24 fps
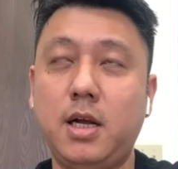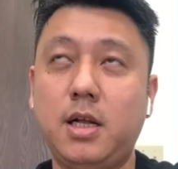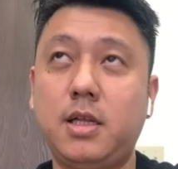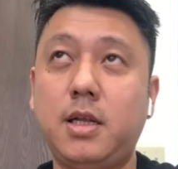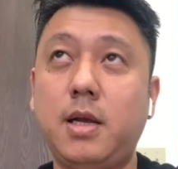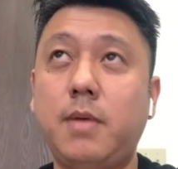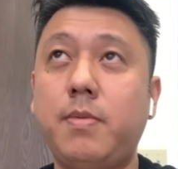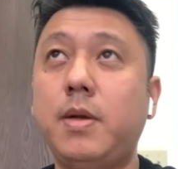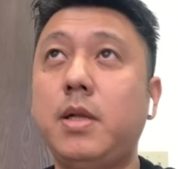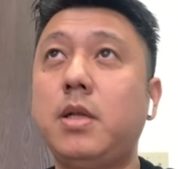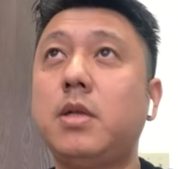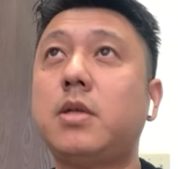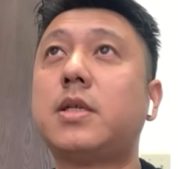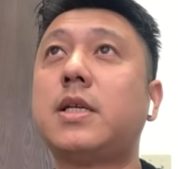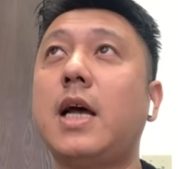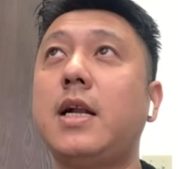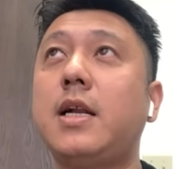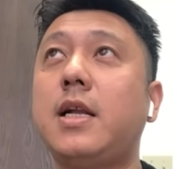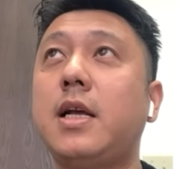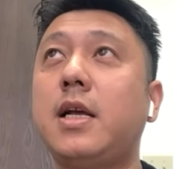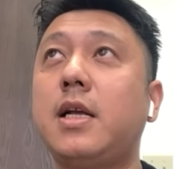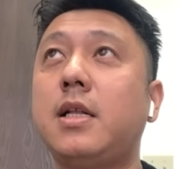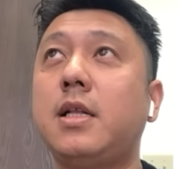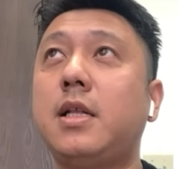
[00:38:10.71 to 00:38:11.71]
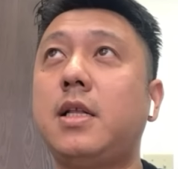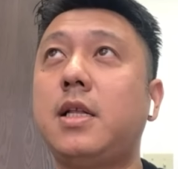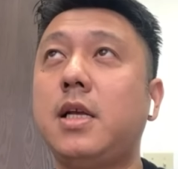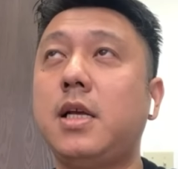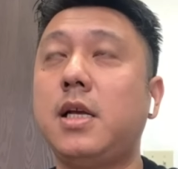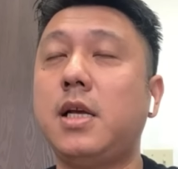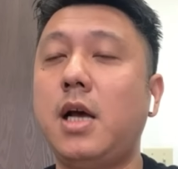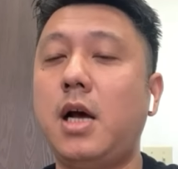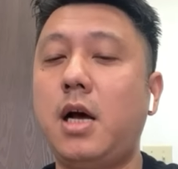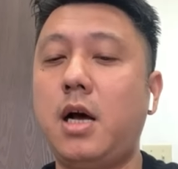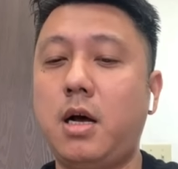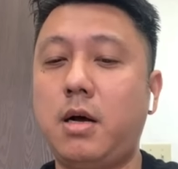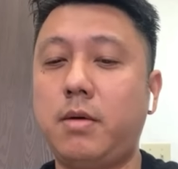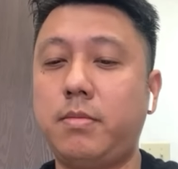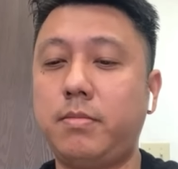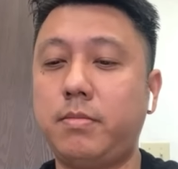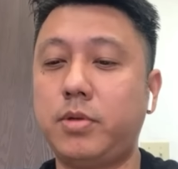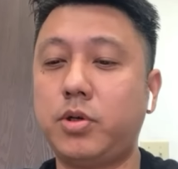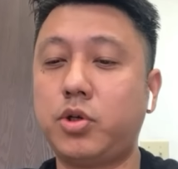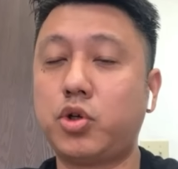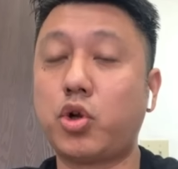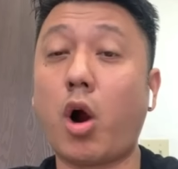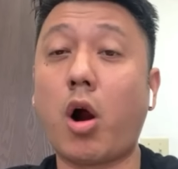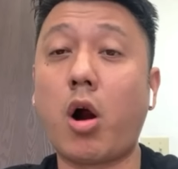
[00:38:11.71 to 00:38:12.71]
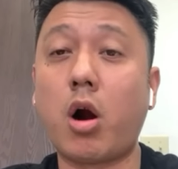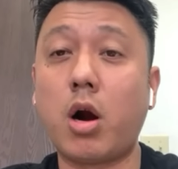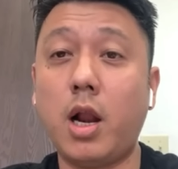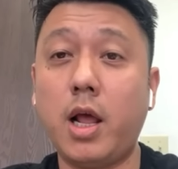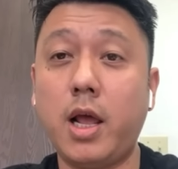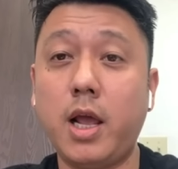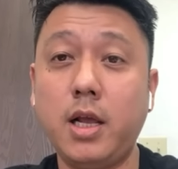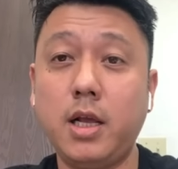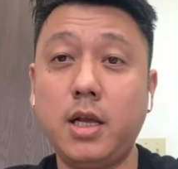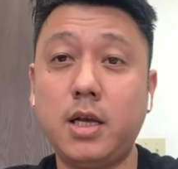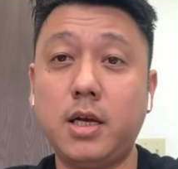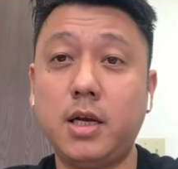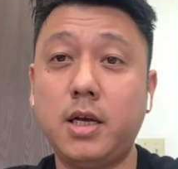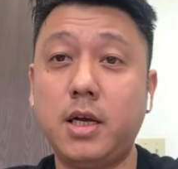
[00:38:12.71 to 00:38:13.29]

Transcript: they've been sending the Starlink.